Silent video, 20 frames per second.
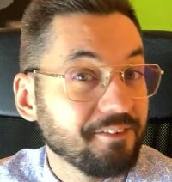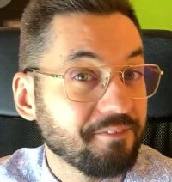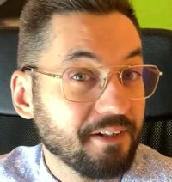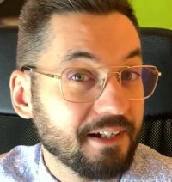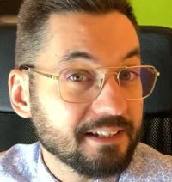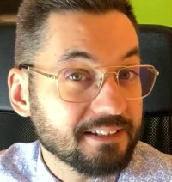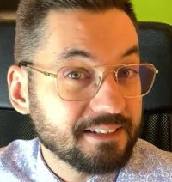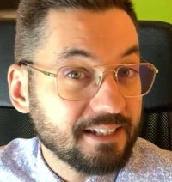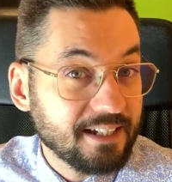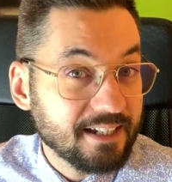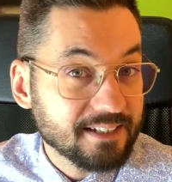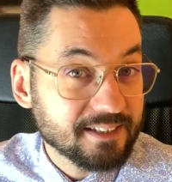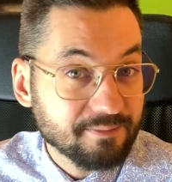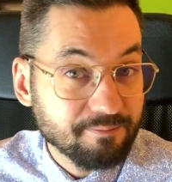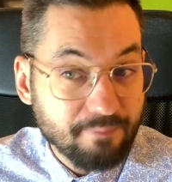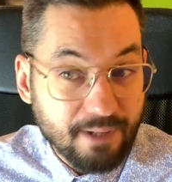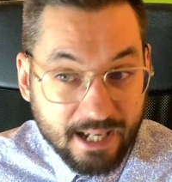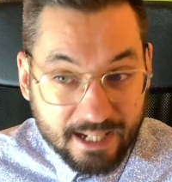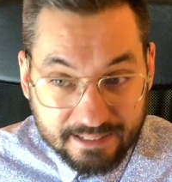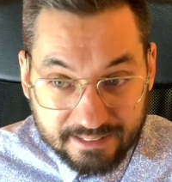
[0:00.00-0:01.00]
Vasser's
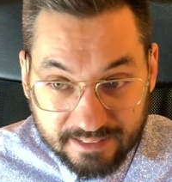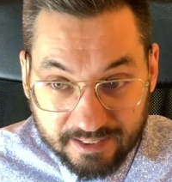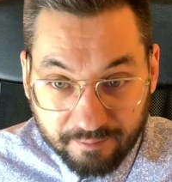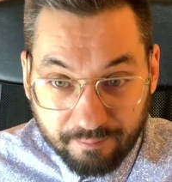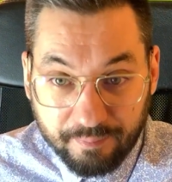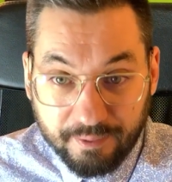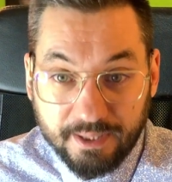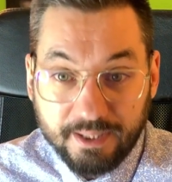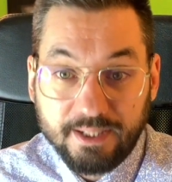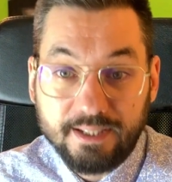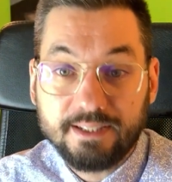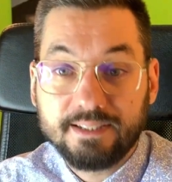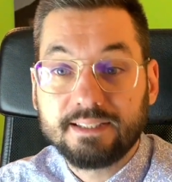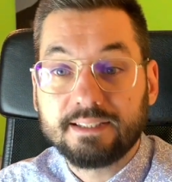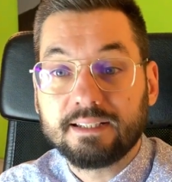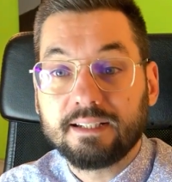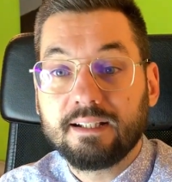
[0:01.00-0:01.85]
masterpiece.